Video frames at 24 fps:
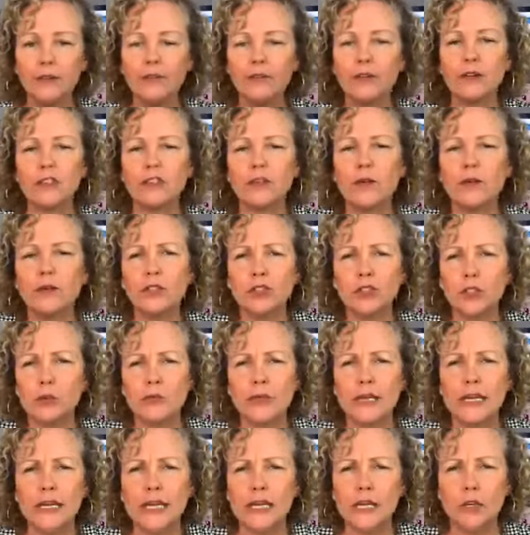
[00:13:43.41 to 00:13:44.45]
First of all, we
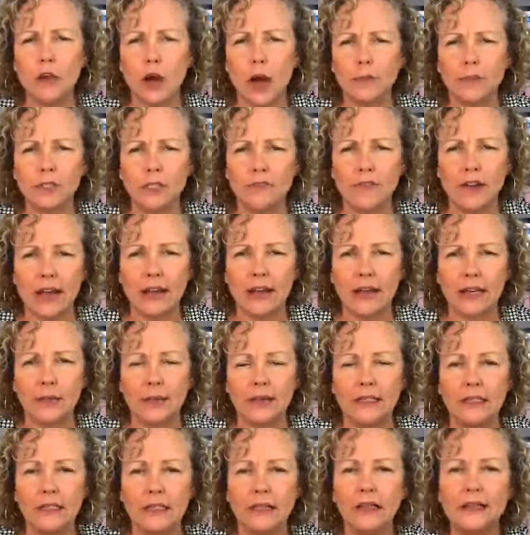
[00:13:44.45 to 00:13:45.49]
shouldn't be eating gobs of fat
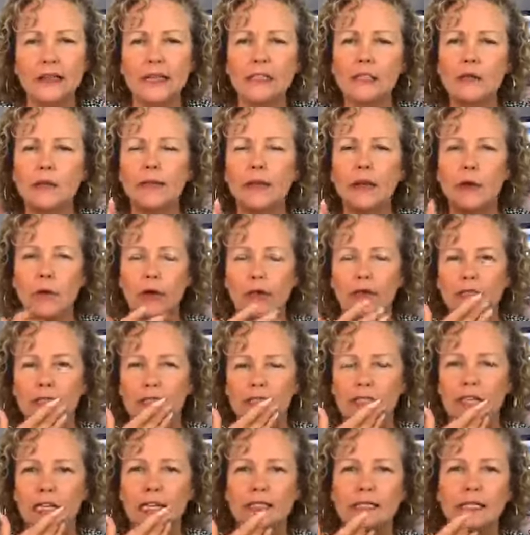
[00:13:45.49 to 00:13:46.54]
anyways, and that's something I want to
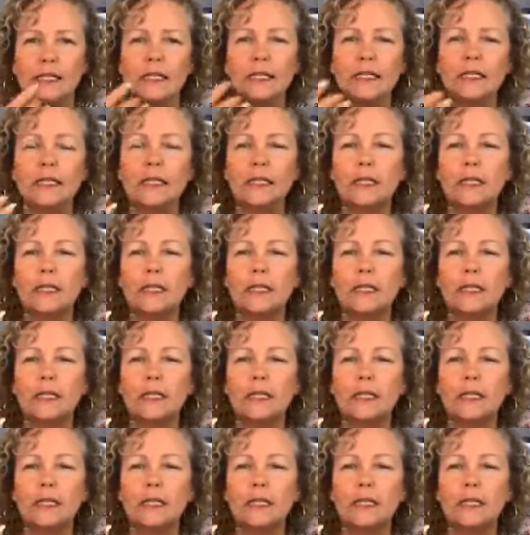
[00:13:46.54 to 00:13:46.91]
discuss.